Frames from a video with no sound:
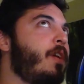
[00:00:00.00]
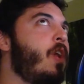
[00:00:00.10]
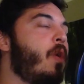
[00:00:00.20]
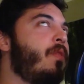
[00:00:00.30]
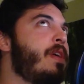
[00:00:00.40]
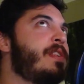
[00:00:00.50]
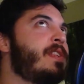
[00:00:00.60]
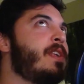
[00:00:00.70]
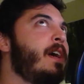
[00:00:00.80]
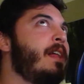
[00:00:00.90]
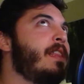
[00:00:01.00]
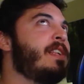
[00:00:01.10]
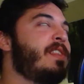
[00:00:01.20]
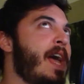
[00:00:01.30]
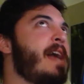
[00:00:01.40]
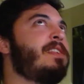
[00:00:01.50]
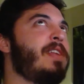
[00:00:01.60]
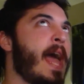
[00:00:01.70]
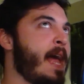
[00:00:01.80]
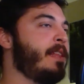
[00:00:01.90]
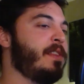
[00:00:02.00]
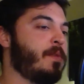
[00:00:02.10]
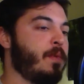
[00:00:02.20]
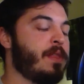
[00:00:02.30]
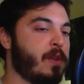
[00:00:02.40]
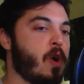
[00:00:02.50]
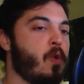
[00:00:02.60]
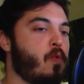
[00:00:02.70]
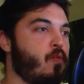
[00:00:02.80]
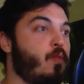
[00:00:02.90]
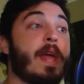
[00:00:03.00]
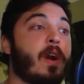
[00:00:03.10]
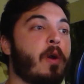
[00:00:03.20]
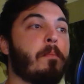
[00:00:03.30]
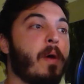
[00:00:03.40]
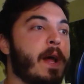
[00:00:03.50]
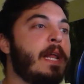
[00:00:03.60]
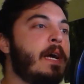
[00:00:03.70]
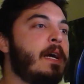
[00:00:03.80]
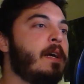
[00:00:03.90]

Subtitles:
you know, this test ends with no winner, but